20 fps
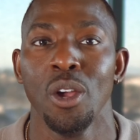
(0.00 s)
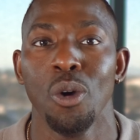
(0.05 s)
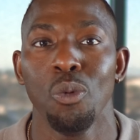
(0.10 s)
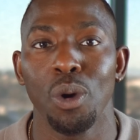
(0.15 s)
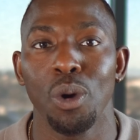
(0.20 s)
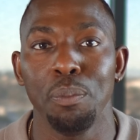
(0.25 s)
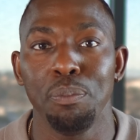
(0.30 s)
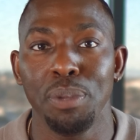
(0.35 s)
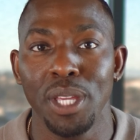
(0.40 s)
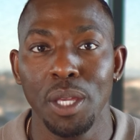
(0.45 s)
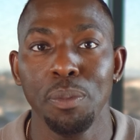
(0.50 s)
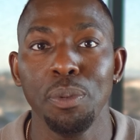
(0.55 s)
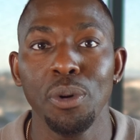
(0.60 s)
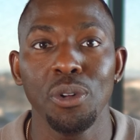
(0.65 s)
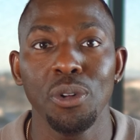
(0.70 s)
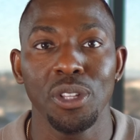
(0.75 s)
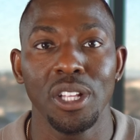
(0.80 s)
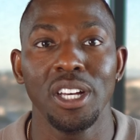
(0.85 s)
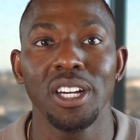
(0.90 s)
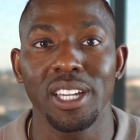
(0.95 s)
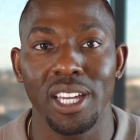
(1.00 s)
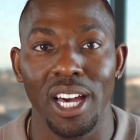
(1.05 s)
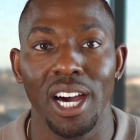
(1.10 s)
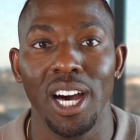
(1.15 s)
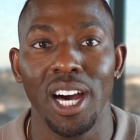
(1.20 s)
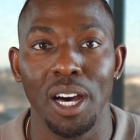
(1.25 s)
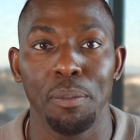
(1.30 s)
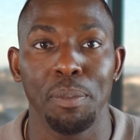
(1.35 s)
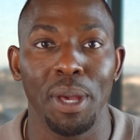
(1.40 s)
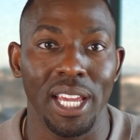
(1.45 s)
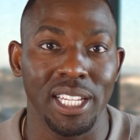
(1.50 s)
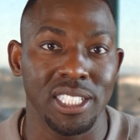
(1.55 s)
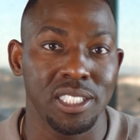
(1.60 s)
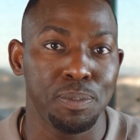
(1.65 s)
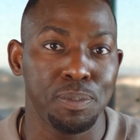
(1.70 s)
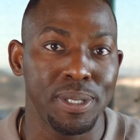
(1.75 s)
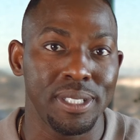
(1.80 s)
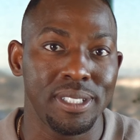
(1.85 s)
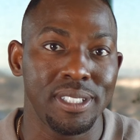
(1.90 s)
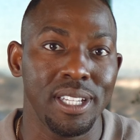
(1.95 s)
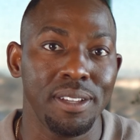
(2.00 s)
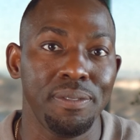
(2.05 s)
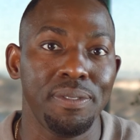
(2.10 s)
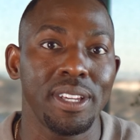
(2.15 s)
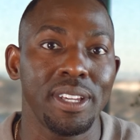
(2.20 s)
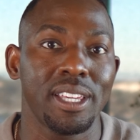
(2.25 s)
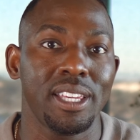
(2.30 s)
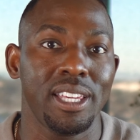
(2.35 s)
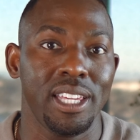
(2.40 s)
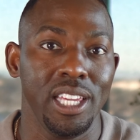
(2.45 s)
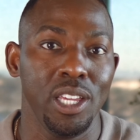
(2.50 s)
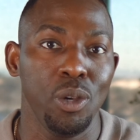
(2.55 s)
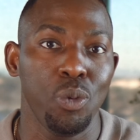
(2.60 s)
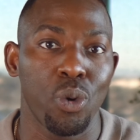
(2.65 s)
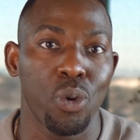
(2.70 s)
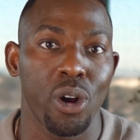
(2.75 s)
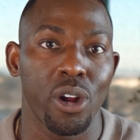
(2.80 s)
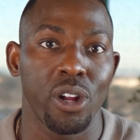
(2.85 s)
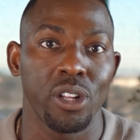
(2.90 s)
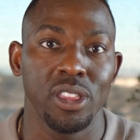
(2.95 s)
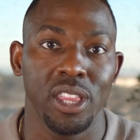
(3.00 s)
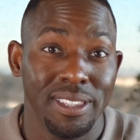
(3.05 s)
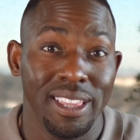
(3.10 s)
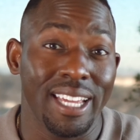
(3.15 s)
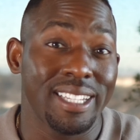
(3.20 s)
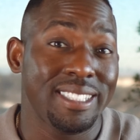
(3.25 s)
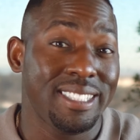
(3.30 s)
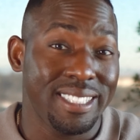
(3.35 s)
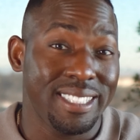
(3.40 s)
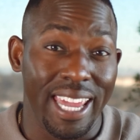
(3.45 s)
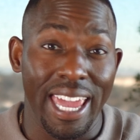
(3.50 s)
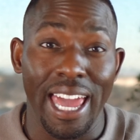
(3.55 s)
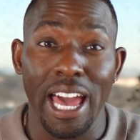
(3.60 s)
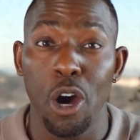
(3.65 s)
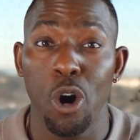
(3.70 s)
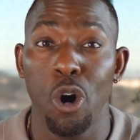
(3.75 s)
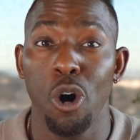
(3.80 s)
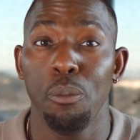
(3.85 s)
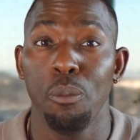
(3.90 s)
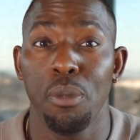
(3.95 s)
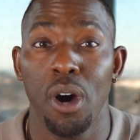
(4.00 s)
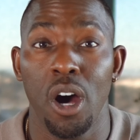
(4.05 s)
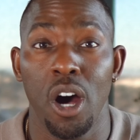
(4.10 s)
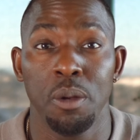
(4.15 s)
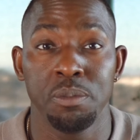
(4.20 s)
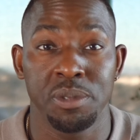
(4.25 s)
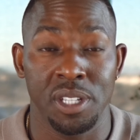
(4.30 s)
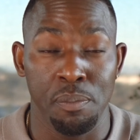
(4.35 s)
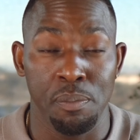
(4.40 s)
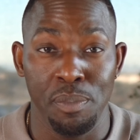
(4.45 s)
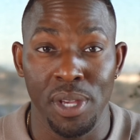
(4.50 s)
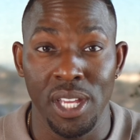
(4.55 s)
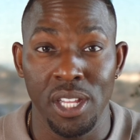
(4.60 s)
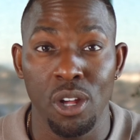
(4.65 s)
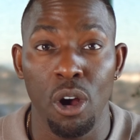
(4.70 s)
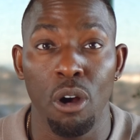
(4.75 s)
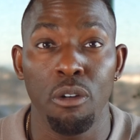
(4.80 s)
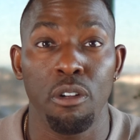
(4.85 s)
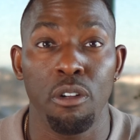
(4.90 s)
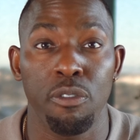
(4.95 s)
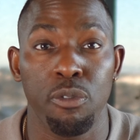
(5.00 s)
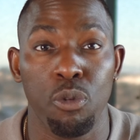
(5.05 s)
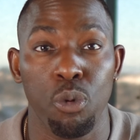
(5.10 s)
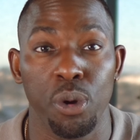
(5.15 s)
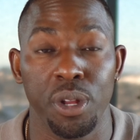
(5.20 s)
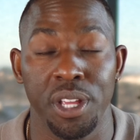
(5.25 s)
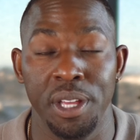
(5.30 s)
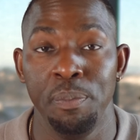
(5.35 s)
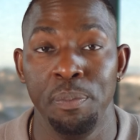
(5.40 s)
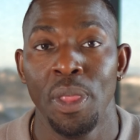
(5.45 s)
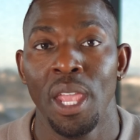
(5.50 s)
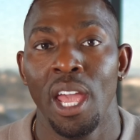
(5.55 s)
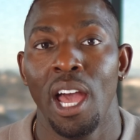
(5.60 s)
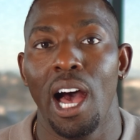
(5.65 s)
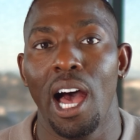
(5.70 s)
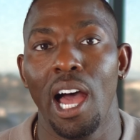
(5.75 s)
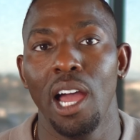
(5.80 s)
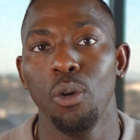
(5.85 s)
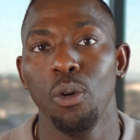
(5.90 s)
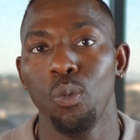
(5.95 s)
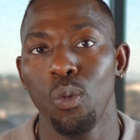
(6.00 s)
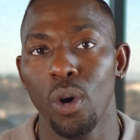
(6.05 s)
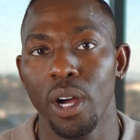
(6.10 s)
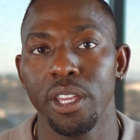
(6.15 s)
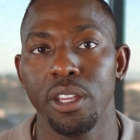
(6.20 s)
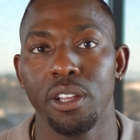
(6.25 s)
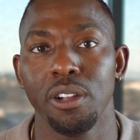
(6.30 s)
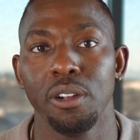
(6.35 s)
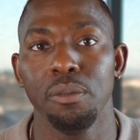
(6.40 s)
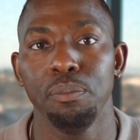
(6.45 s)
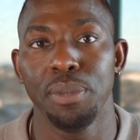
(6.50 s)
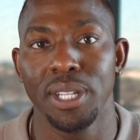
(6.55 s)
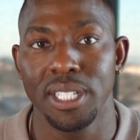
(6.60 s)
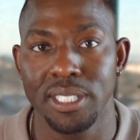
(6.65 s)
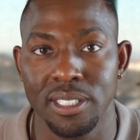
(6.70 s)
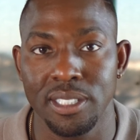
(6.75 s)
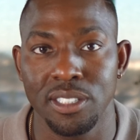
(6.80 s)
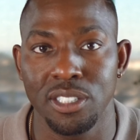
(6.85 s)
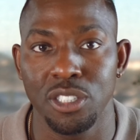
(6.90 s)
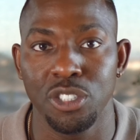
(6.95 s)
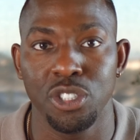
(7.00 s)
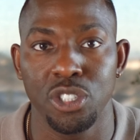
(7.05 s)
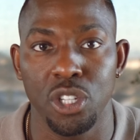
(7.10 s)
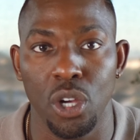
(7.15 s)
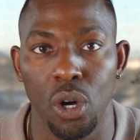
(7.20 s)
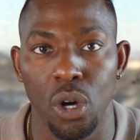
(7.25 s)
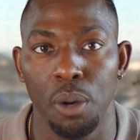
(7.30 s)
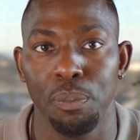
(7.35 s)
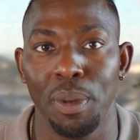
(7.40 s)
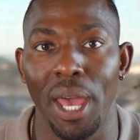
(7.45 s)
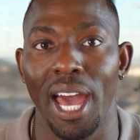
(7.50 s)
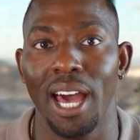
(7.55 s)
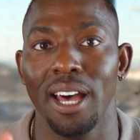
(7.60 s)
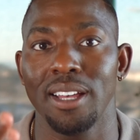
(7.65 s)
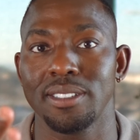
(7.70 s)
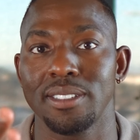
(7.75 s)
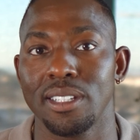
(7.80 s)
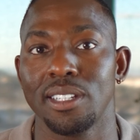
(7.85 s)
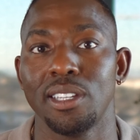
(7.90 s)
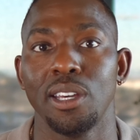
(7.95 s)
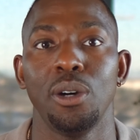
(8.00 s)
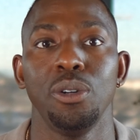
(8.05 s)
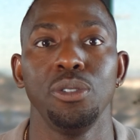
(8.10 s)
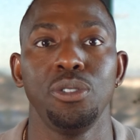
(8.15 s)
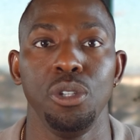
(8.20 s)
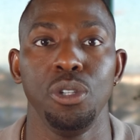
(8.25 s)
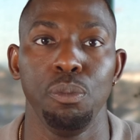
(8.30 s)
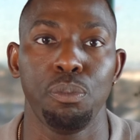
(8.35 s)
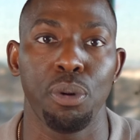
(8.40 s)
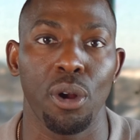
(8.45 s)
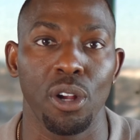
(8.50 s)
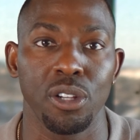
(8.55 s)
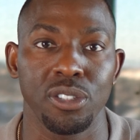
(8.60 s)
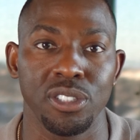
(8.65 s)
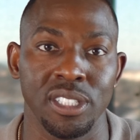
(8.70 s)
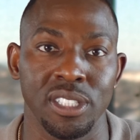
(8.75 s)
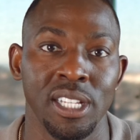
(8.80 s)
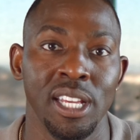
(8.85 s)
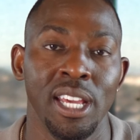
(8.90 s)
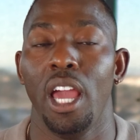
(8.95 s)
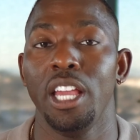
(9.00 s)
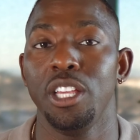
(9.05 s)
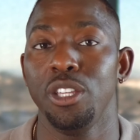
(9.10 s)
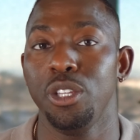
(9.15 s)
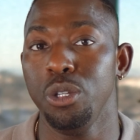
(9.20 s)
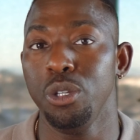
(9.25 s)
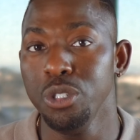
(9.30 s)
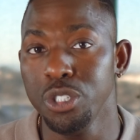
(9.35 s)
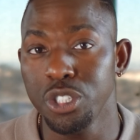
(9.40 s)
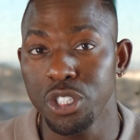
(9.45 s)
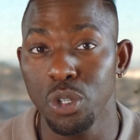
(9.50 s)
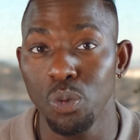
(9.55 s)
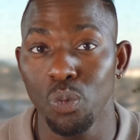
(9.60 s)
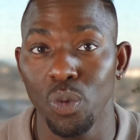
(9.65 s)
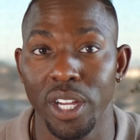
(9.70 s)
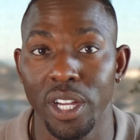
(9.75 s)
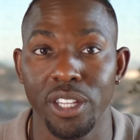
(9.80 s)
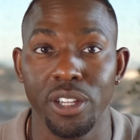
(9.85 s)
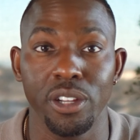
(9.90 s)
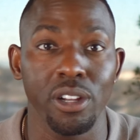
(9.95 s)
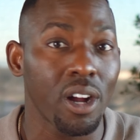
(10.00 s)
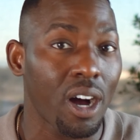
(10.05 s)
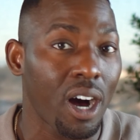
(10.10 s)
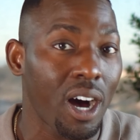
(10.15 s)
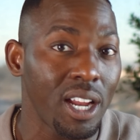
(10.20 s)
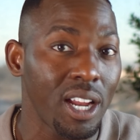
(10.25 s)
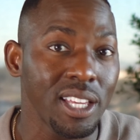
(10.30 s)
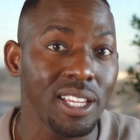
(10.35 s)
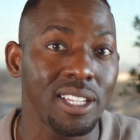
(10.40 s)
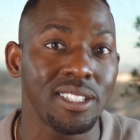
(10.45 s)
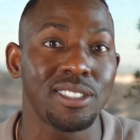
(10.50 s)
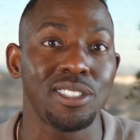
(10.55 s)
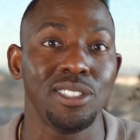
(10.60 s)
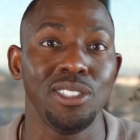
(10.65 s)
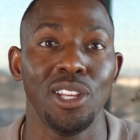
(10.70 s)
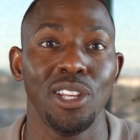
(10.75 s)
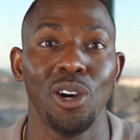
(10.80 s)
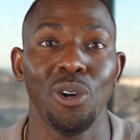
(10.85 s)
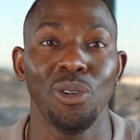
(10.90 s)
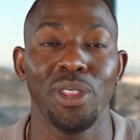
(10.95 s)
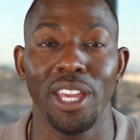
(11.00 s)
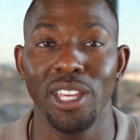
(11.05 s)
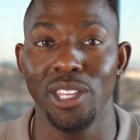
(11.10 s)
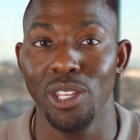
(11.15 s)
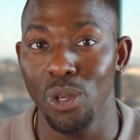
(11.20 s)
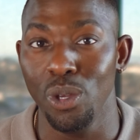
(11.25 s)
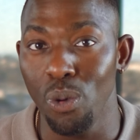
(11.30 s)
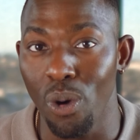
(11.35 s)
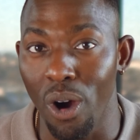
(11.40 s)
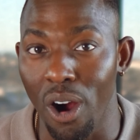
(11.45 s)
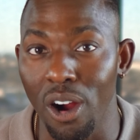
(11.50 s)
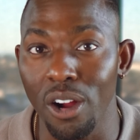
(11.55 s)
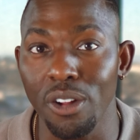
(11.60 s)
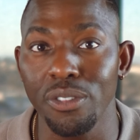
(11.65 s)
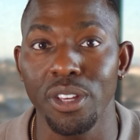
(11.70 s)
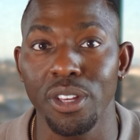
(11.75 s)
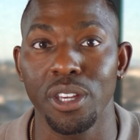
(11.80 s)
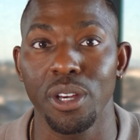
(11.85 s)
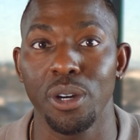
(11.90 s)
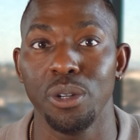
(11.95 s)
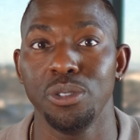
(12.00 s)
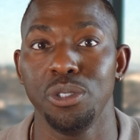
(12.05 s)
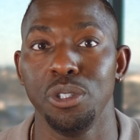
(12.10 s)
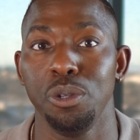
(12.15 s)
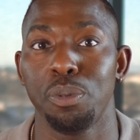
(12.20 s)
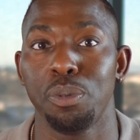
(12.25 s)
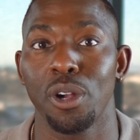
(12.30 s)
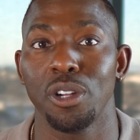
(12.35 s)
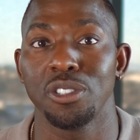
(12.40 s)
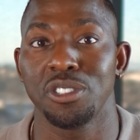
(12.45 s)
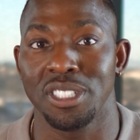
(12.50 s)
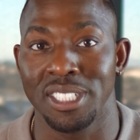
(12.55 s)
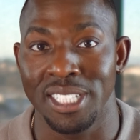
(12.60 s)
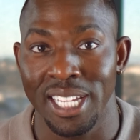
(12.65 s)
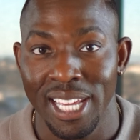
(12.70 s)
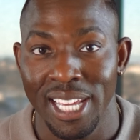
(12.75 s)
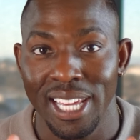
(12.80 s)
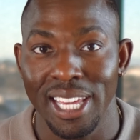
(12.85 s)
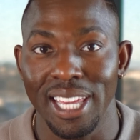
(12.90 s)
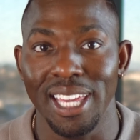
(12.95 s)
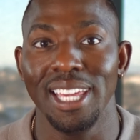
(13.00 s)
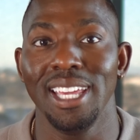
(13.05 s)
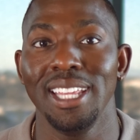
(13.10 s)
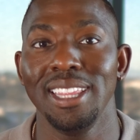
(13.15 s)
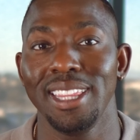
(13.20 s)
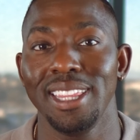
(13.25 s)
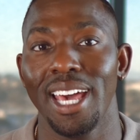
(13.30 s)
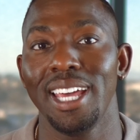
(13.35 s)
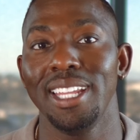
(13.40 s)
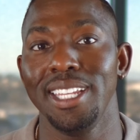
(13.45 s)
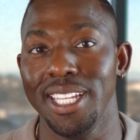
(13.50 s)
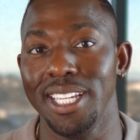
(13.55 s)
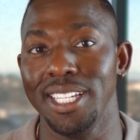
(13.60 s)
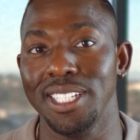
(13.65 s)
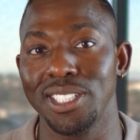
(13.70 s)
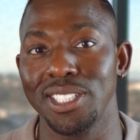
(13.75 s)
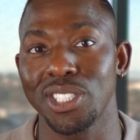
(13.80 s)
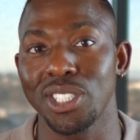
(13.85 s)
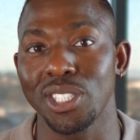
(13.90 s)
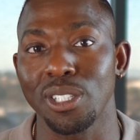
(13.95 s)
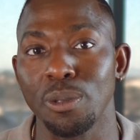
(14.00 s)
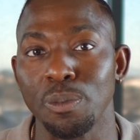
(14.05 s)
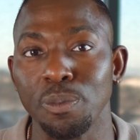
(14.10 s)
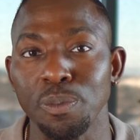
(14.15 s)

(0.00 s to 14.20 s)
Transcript: When people look up a specific keyword like stay at home moms and men over 40, I want your business to show up as the go to person. And you should want your audience to know that you are the the go to person in that niche.